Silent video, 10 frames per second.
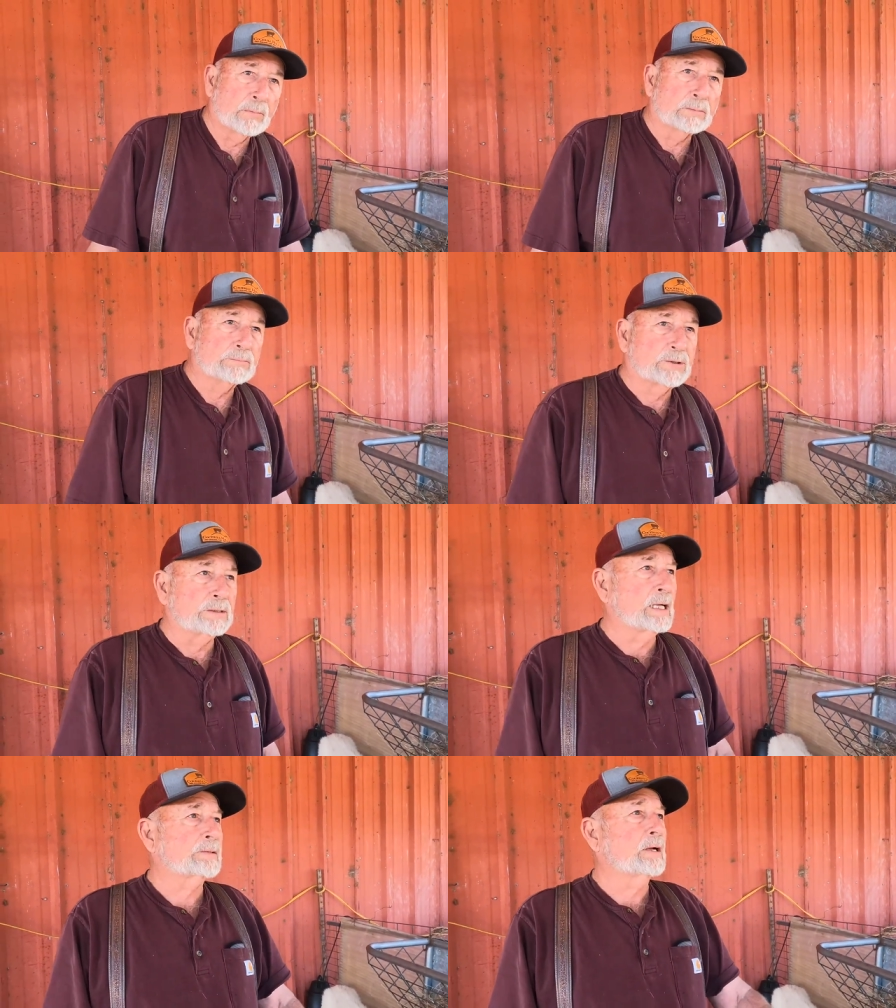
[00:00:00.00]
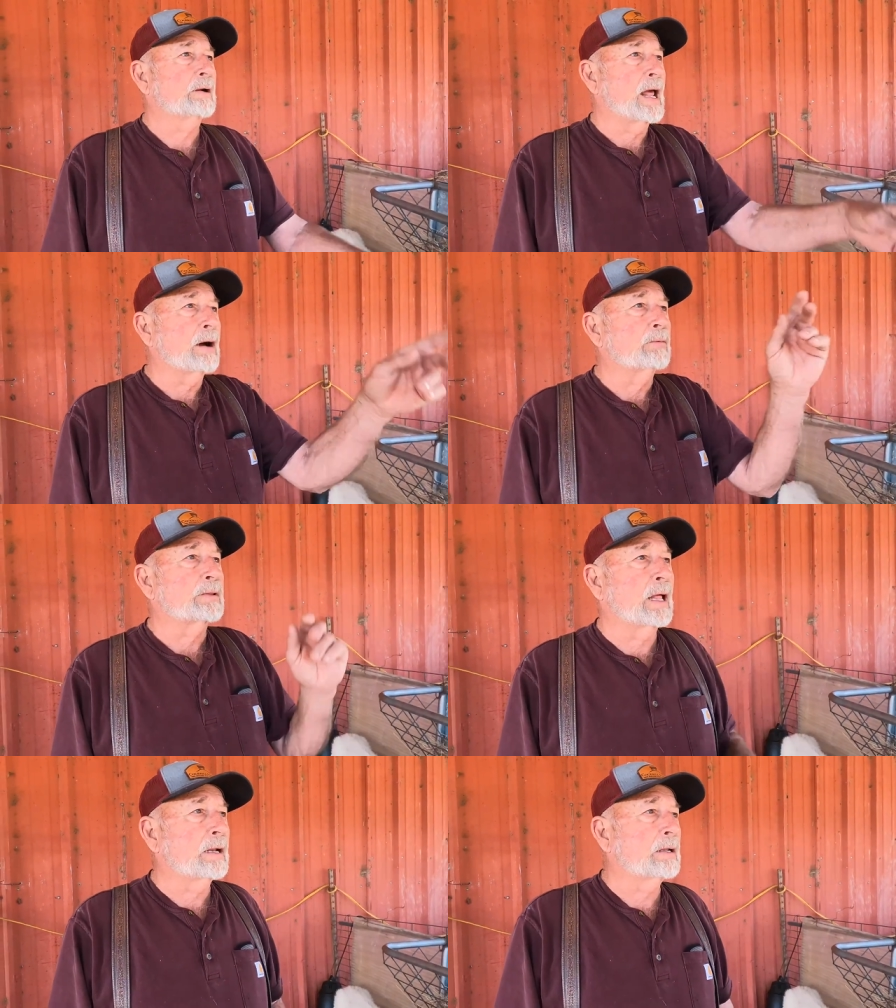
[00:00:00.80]
but she's out there now
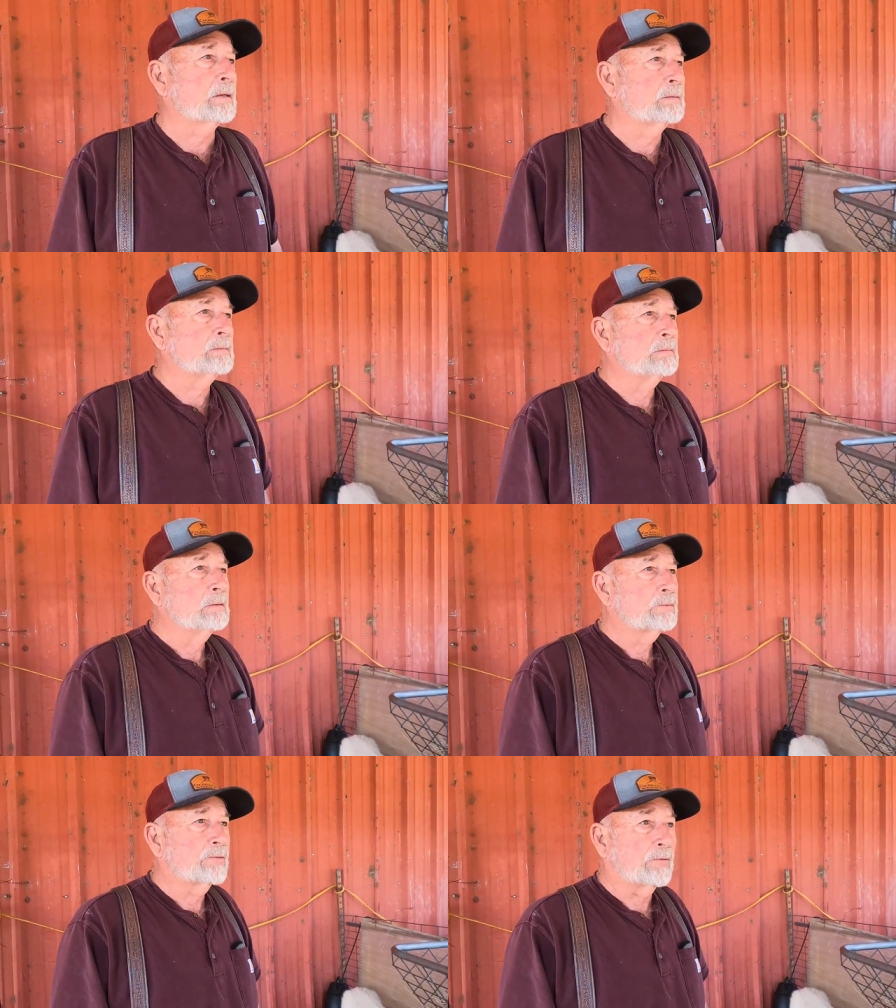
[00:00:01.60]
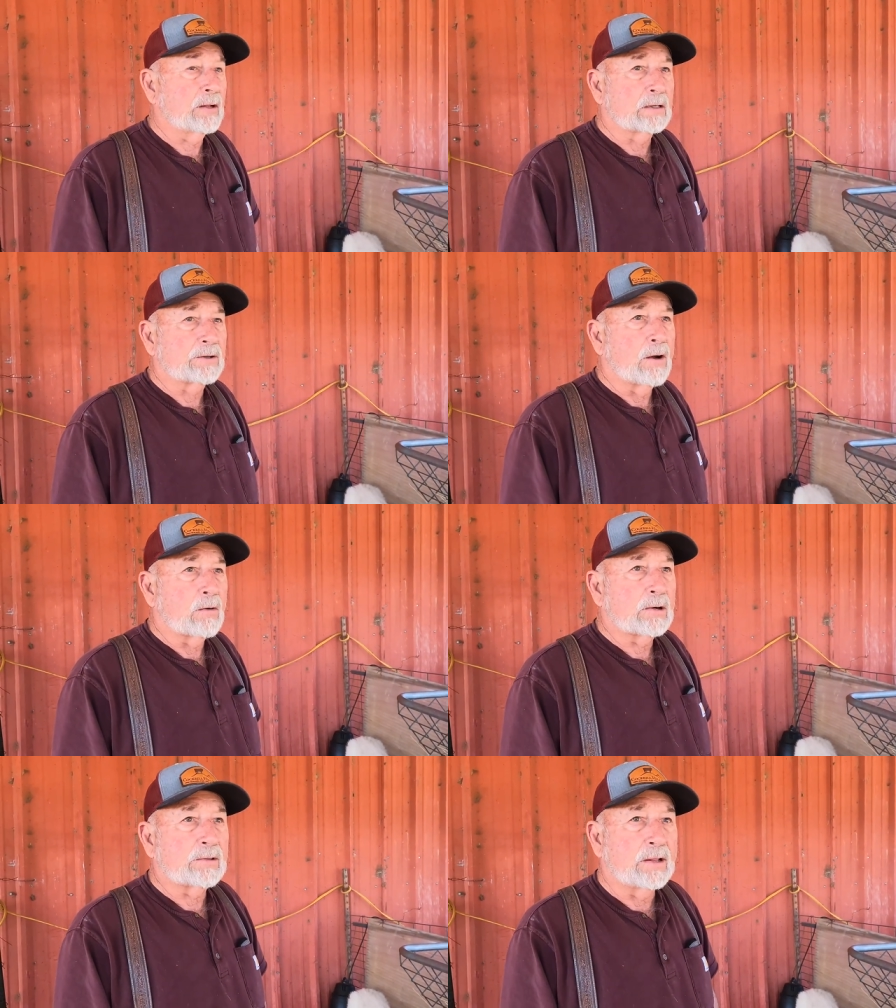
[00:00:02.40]
with that little thriller
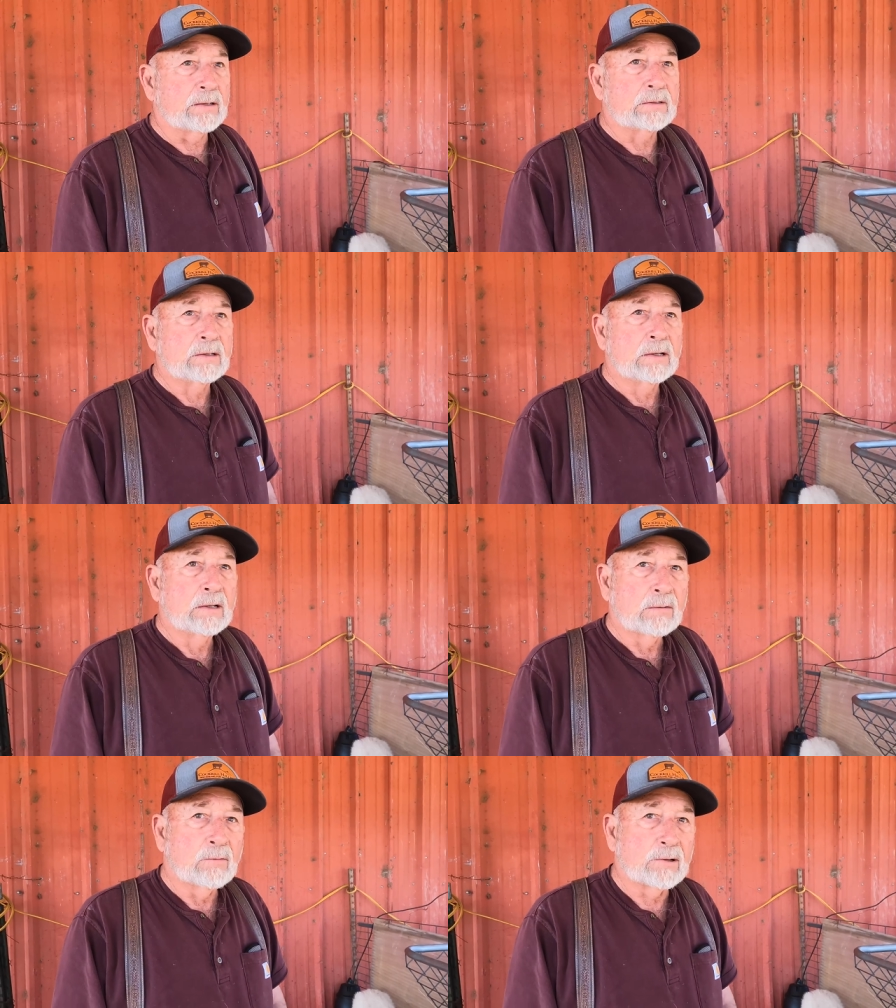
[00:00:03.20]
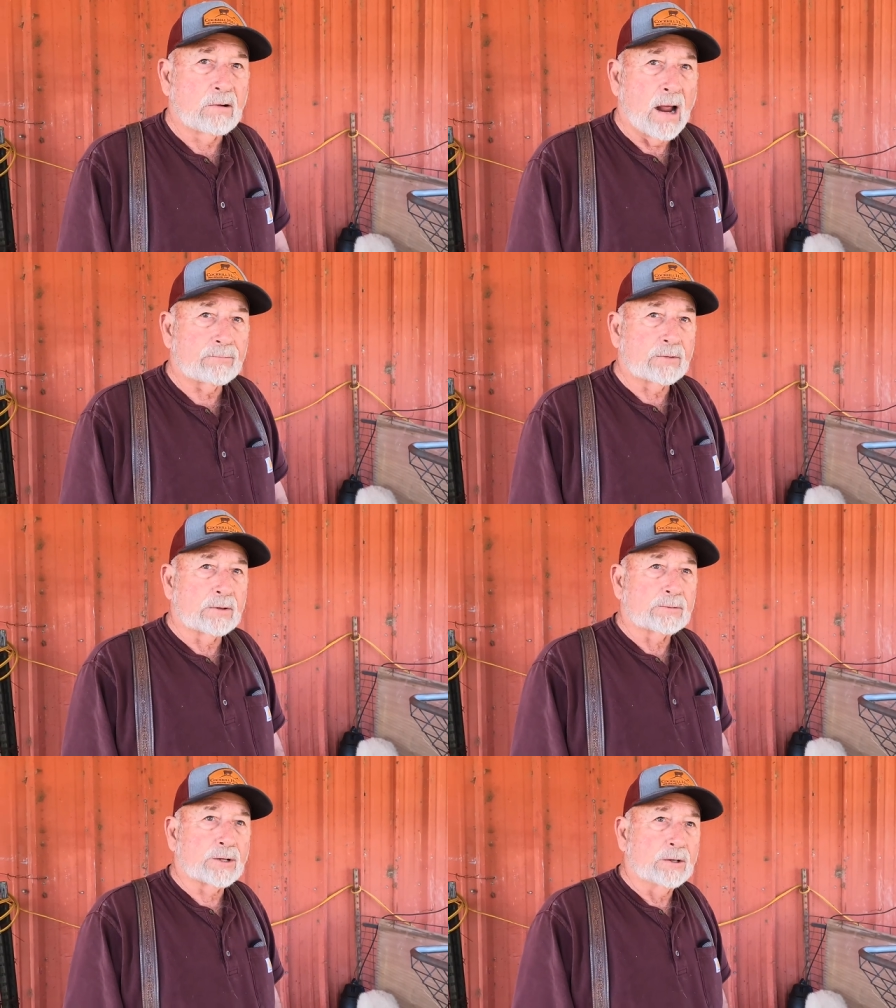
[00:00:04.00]
daughter that we
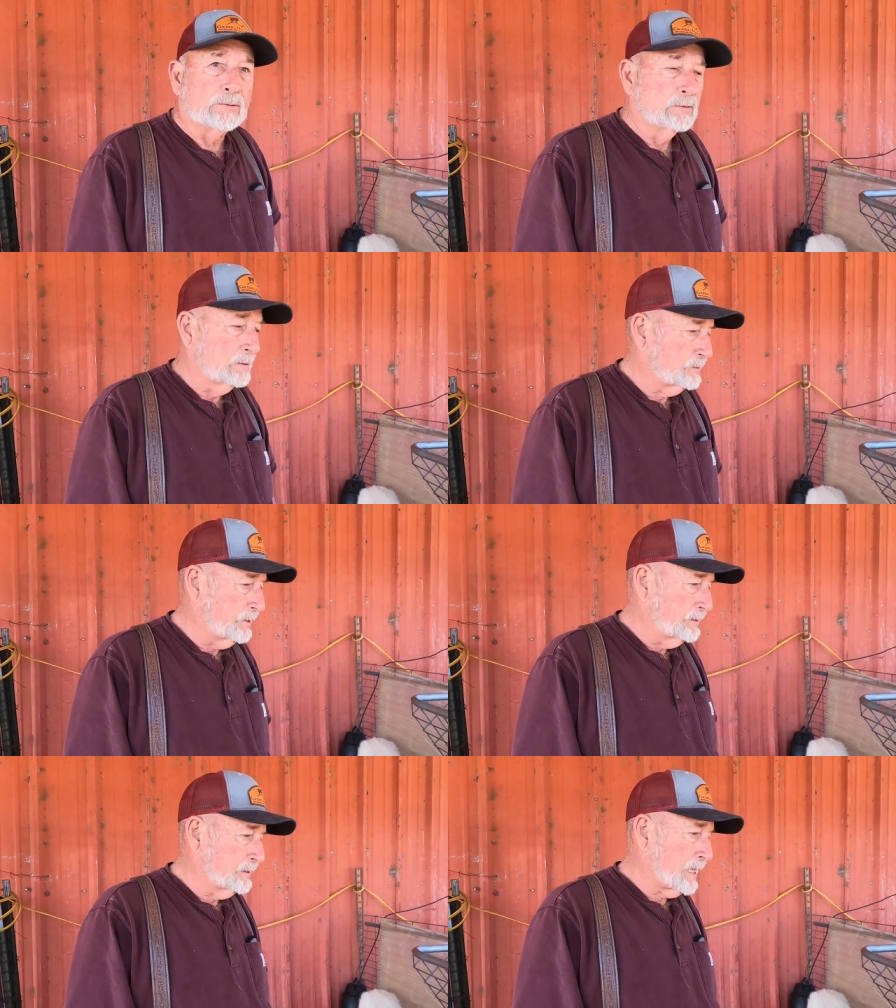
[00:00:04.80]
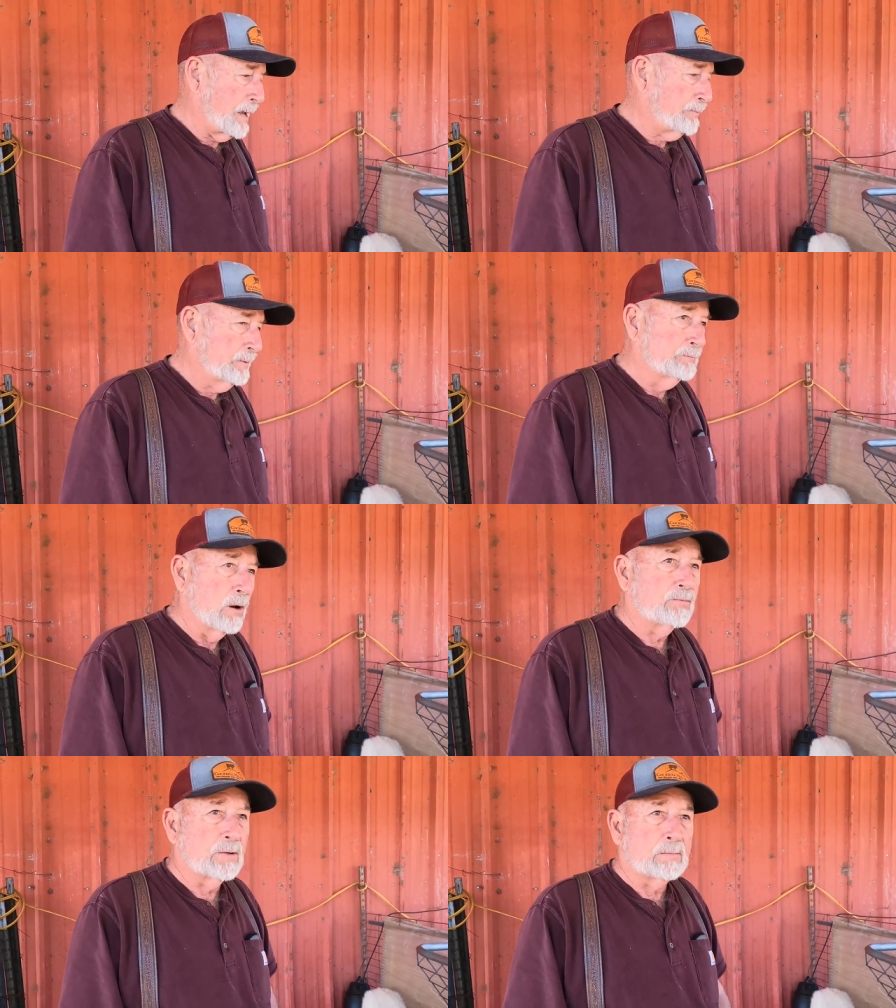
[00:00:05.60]
grafted her to, and she's just happy, and
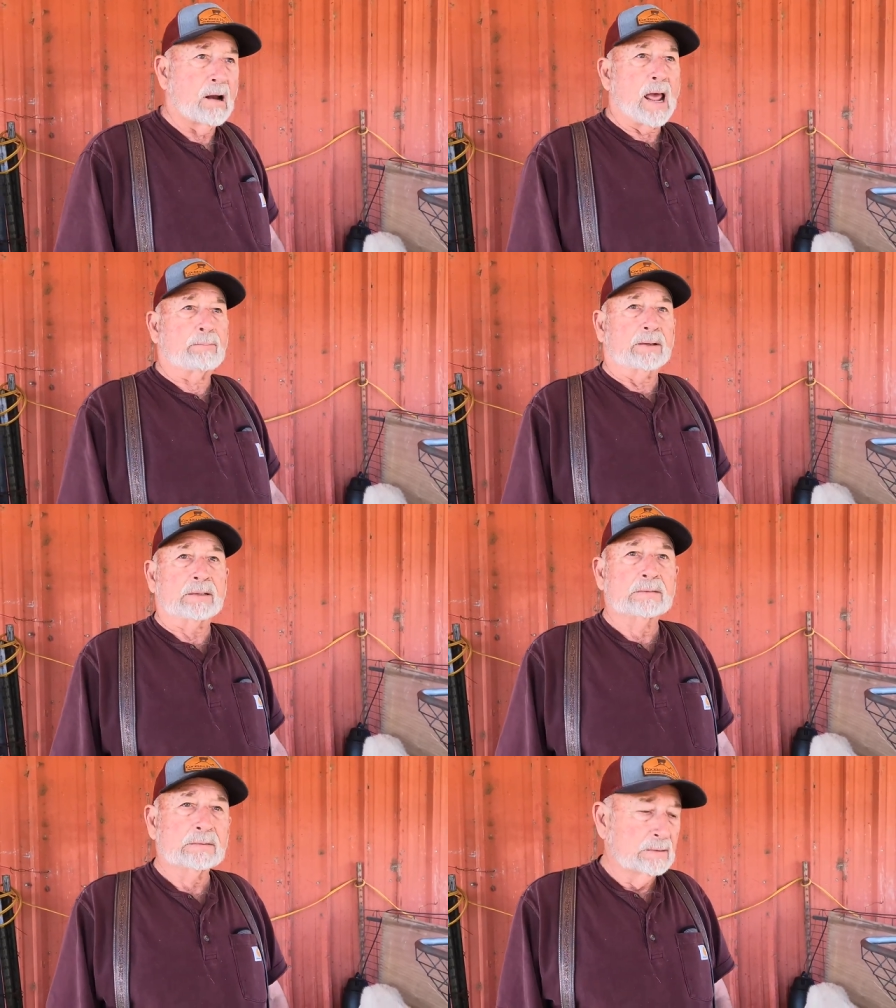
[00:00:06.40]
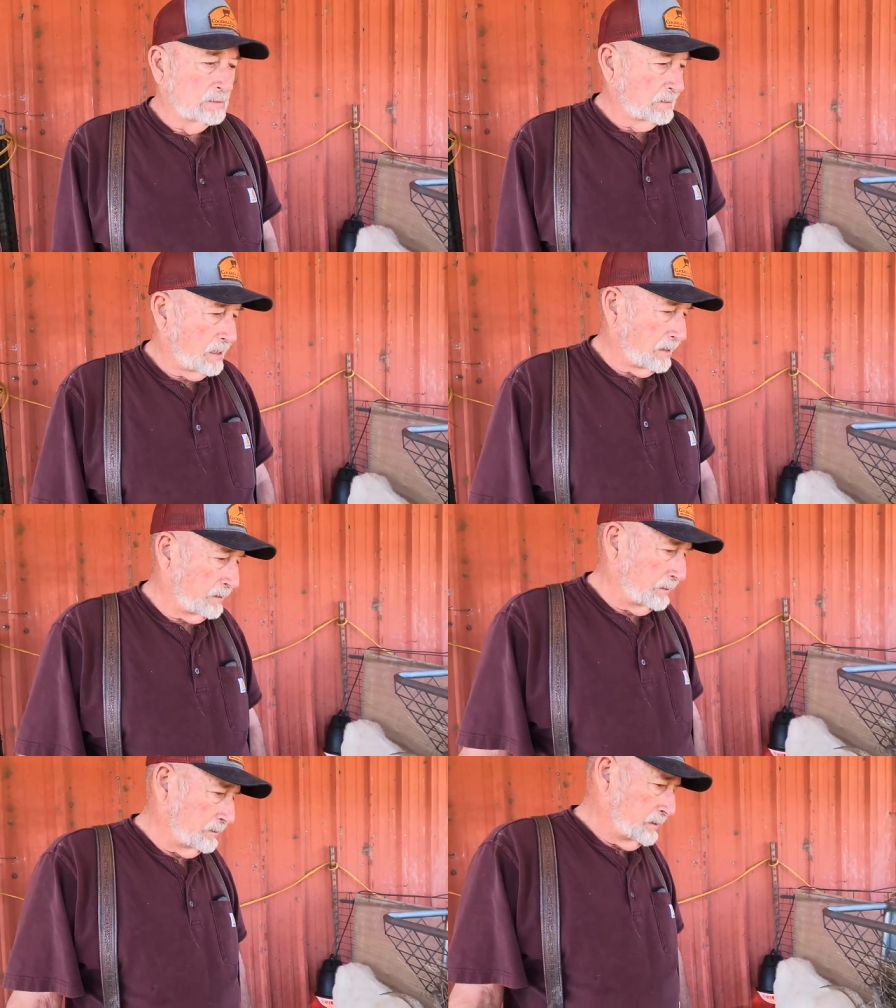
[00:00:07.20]
both of them are happy.
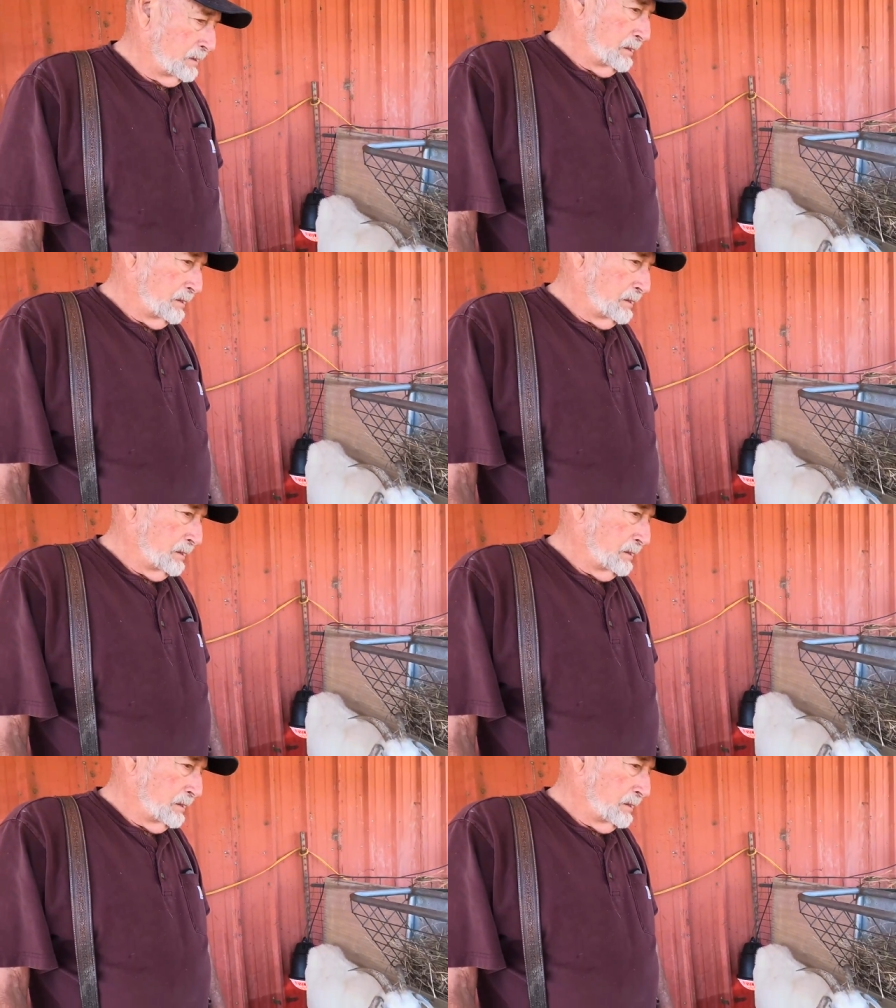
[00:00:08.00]
And,